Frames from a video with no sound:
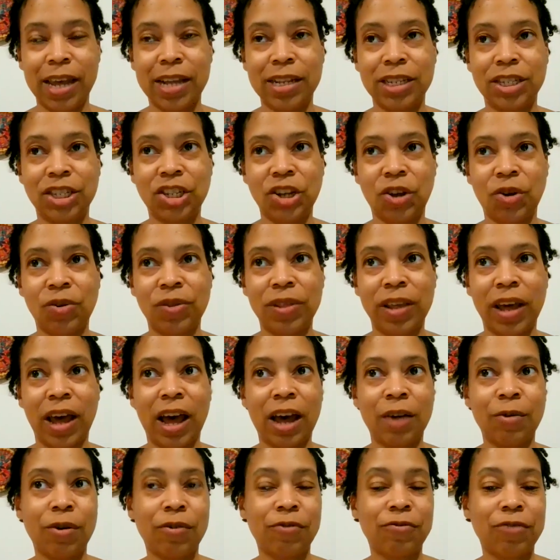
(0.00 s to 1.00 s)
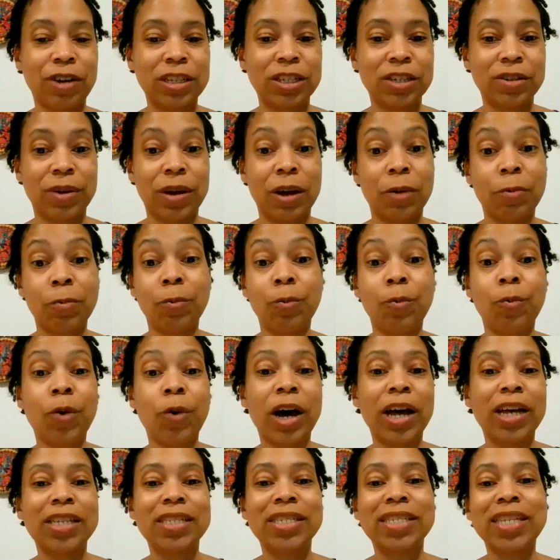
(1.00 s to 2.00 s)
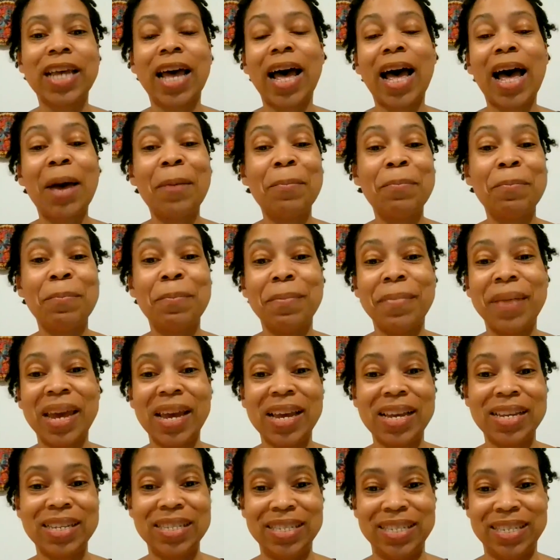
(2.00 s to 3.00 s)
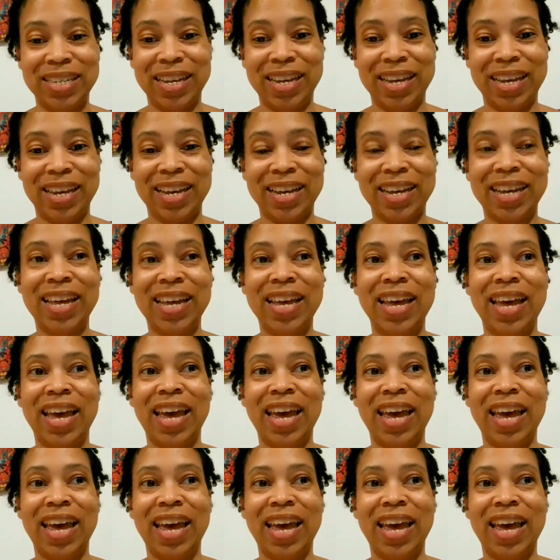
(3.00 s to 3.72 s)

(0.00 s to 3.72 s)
And so the agua fresca was amazing.